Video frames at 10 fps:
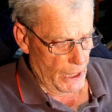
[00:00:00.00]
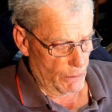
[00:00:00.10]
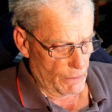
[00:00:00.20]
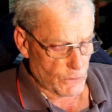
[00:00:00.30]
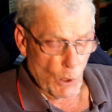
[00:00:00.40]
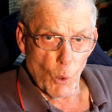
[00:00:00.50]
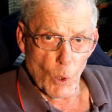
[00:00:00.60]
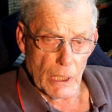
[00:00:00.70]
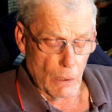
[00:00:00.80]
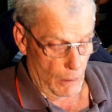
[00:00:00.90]
area of
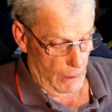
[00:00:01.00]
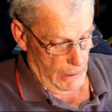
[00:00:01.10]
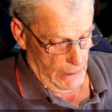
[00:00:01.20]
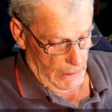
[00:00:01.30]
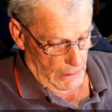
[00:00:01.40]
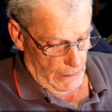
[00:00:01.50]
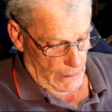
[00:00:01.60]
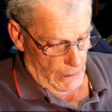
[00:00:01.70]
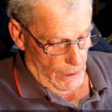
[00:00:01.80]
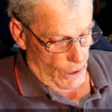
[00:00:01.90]
Tor Hill,
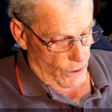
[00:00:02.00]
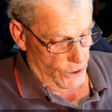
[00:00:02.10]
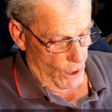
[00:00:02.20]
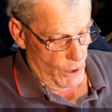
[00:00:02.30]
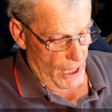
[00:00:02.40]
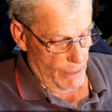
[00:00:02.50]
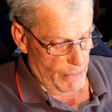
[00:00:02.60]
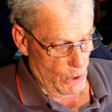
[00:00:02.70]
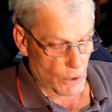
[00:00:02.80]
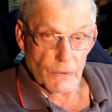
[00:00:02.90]
so named
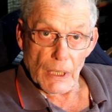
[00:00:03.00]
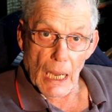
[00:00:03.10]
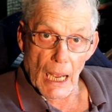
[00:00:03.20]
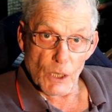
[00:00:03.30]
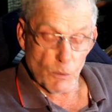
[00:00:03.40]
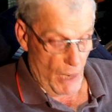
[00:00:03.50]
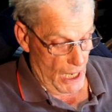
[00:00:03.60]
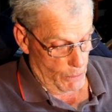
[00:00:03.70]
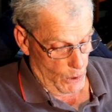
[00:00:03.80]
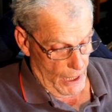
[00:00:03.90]
because of the large
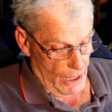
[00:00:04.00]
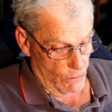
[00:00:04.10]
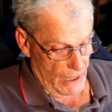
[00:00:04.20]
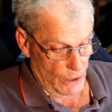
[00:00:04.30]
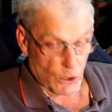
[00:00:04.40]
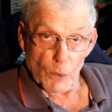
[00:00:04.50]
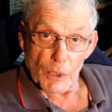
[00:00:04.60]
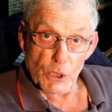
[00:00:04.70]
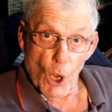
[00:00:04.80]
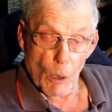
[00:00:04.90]
marble-like granites on
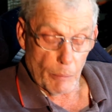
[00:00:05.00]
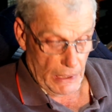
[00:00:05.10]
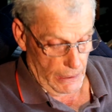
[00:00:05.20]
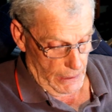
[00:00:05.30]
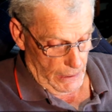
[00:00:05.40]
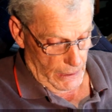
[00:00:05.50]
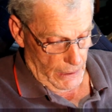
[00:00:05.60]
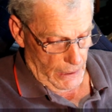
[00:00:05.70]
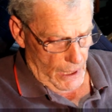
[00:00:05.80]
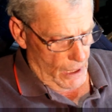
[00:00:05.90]
the top.
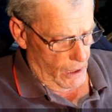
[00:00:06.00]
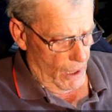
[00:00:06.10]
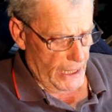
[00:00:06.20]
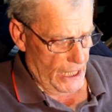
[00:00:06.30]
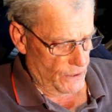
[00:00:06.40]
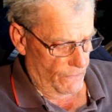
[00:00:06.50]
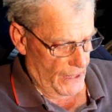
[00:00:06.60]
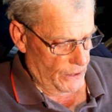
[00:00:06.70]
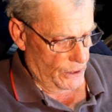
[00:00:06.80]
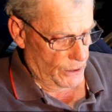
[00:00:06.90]
Clyde hasn't
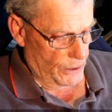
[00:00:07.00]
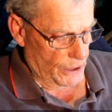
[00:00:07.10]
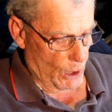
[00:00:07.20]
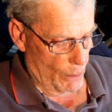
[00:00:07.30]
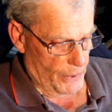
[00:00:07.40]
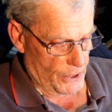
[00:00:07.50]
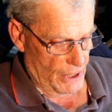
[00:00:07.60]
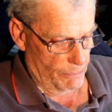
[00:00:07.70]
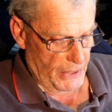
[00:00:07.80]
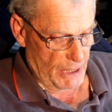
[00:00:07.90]
ventured to the top as
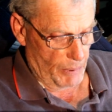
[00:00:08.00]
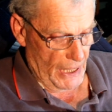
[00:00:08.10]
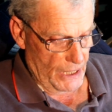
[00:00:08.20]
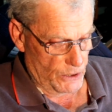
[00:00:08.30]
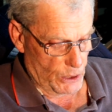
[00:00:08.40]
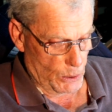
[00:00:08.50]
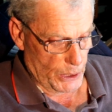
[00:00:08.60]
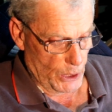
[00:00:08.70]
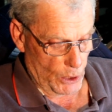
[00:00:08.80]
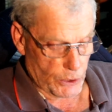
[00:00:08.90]
yet, but he plans to
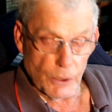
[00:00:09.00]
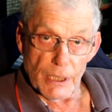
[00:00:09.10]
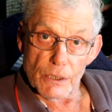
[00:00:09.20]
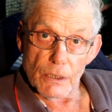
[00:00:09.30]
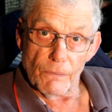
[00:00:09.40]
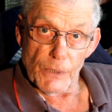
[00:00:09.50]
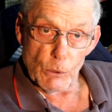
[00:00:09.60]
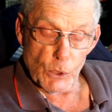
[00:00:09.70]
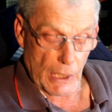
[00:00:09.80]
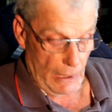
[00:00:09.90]
in the not-too-distant
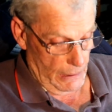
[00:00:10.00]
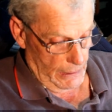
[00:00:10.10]
future.